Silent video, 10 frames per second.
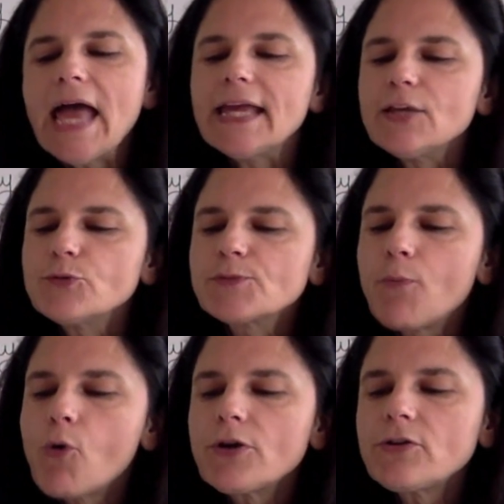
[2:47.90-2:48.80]
He was
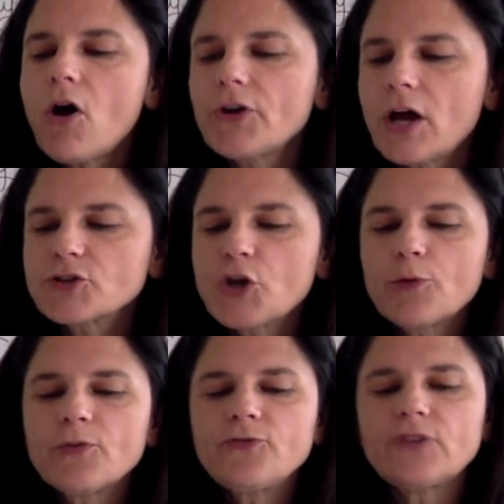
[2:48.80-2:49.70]
born on
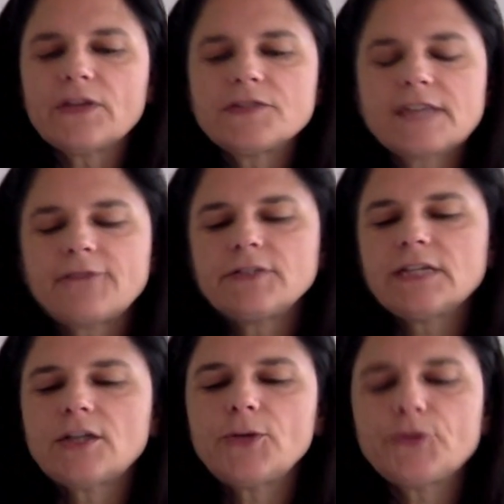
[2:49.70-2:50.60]
October 5th,
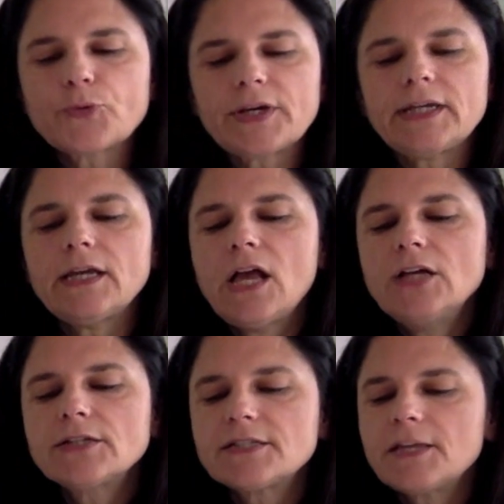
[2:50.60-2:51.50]
1703,
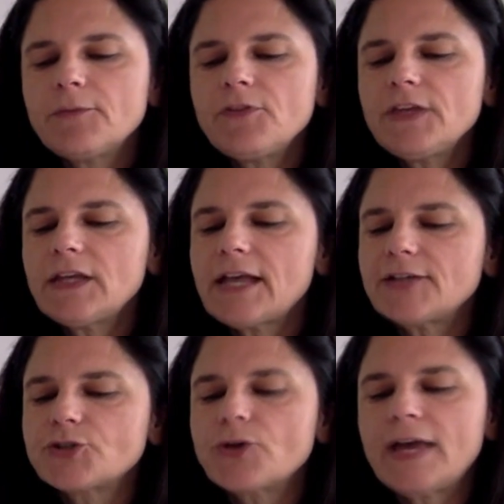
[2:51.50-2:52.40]
to Timothy and
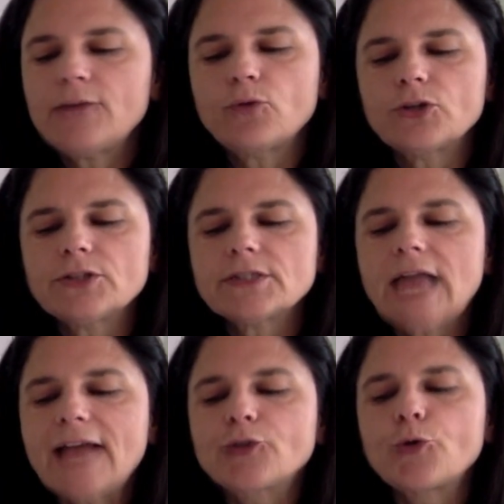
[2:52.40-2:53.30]
Esther Edwards,
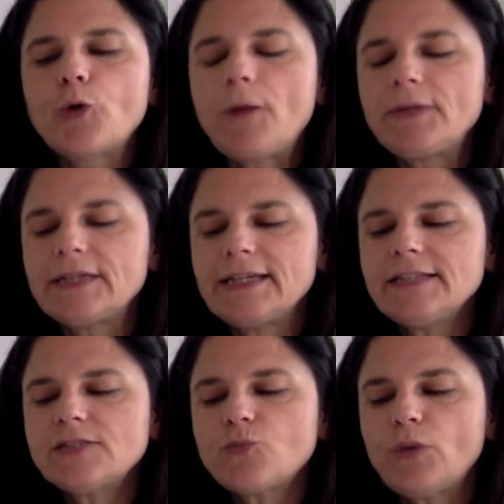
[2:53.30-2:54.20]
and grew up in
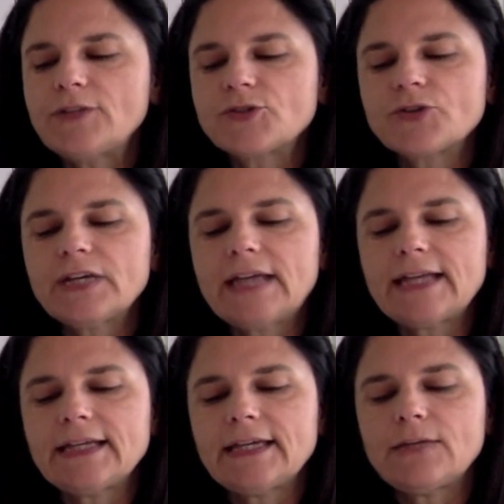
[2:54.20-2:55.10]
East Windsor,
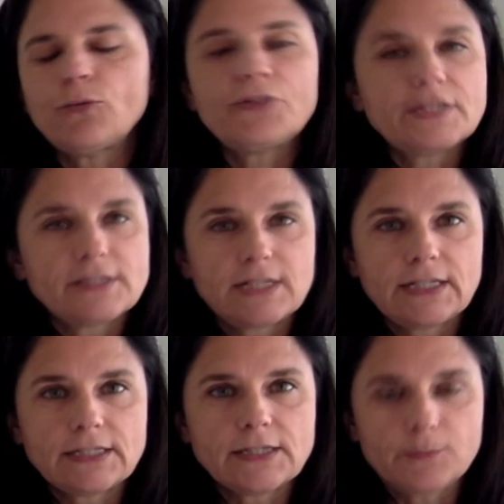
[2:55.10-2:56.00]
Connecticut, with his 10
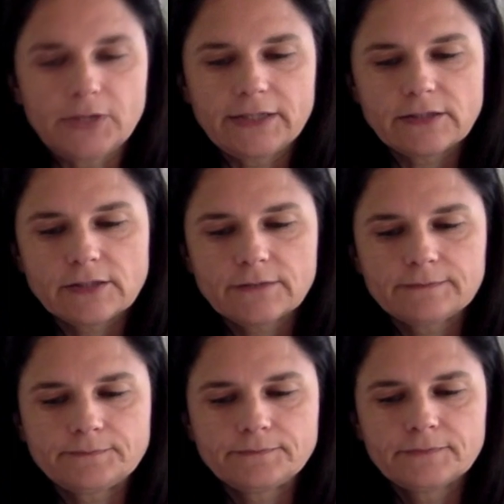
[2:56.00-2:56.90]
siblings.
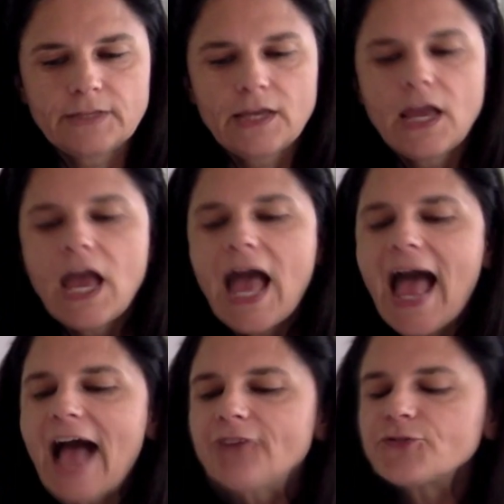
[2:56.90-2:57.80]

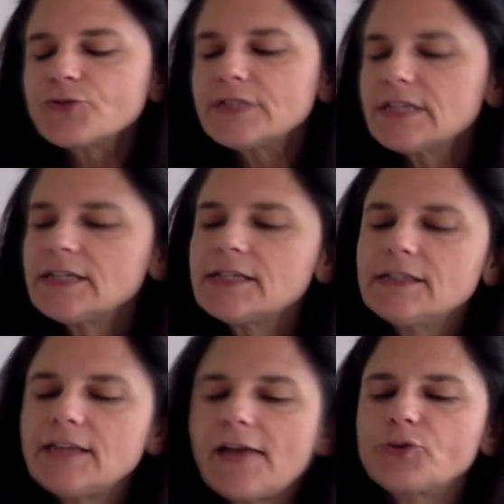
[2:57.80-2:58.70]
After attending
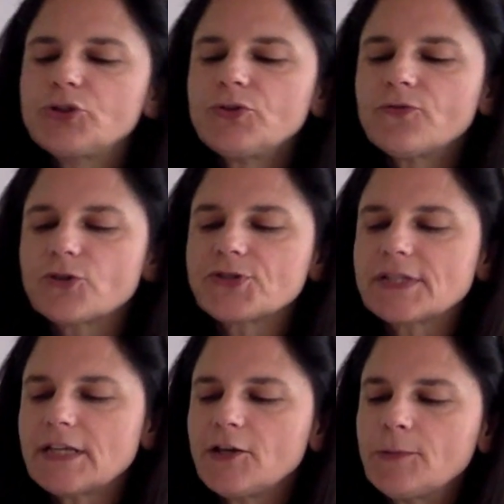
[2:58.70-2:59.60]
Yale
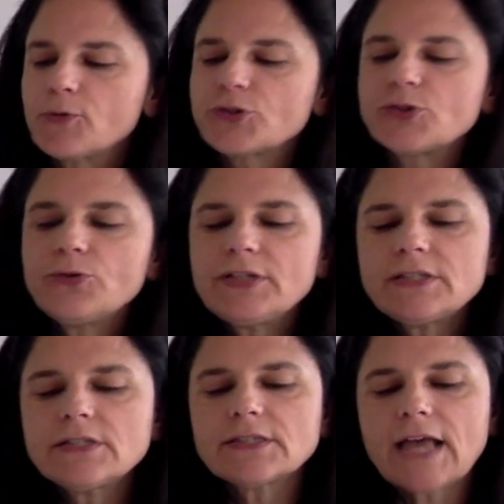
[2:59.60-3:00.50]
University, he pursued
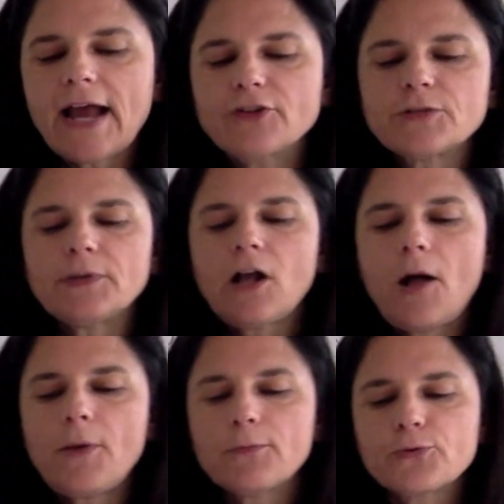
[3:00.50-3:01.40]
his desire to become a